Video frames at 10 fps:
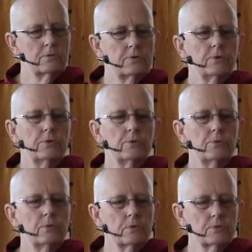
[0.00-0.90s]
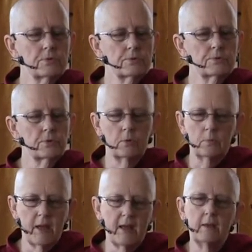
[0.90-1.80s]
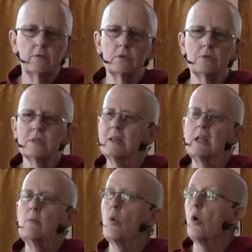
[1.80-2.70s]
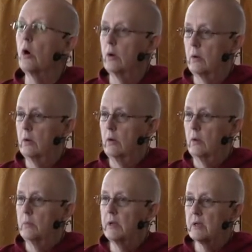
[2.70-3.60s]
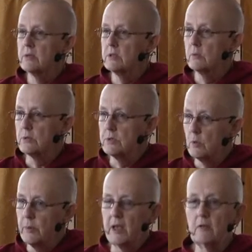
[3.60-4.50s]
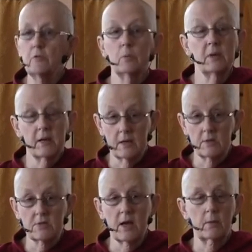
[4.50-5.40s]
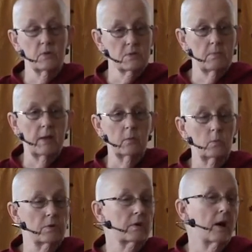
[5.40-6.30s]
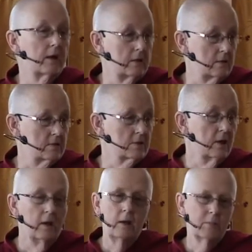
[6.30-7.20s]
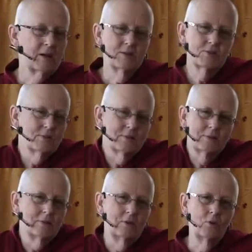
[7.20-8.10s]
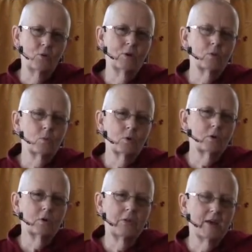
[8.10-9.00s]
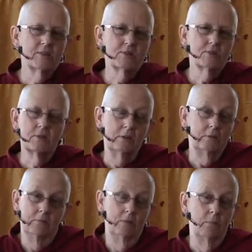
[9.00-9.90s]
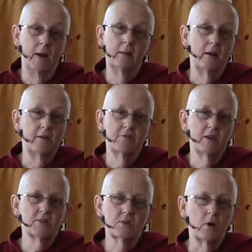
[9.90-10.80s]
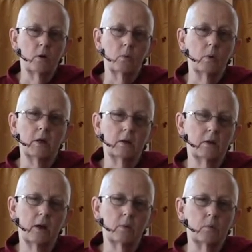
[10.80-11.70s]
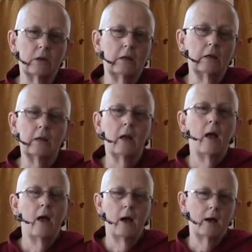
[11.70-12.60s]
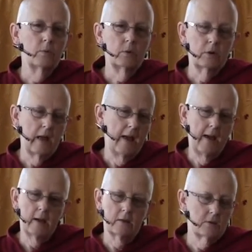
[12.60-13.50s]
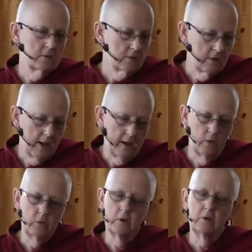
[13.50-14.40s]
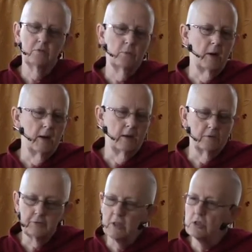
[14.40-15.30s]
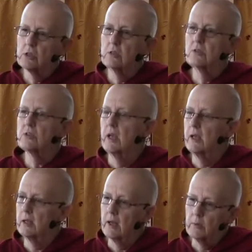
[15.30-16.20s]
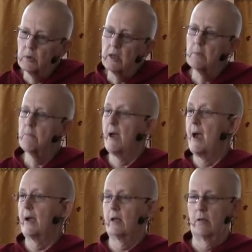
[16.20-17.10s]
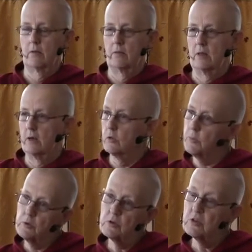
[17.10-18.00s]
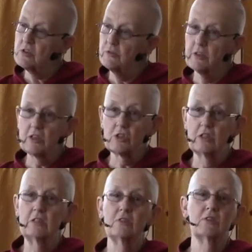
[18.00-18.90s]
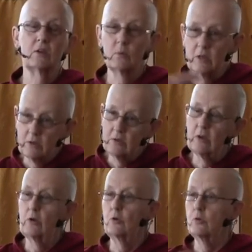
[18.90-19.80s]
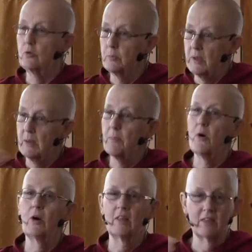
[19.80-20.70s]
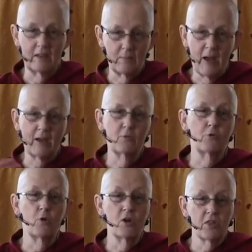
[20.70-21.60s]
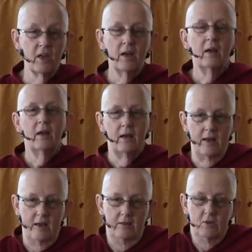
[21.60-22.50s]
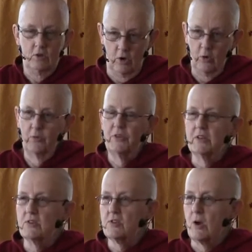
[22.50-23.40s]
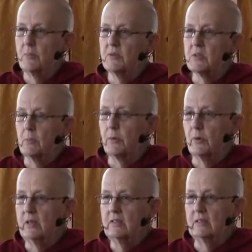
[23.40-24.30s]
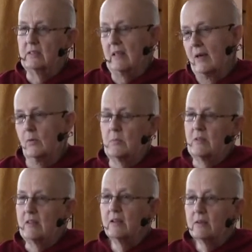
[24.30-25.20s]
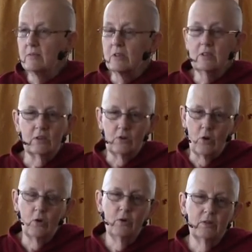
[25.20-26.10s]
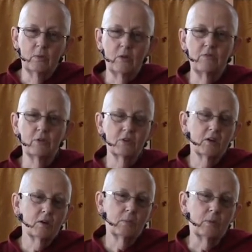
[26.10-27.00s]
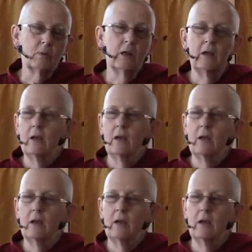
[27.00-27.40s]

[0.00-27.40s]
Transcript: do certain behaviors anymore because it was so painful, because I was met with kindness. Because you know, in the world, that's, in my life, that's not what I would get. I would act out of my afflictions, and I would get back the other person's afflictions, and we'd, you know, do the ping pong thing back and forth, and, you know, then stop at some point, and that would be the end of it, you know, and then we'd feel terrible.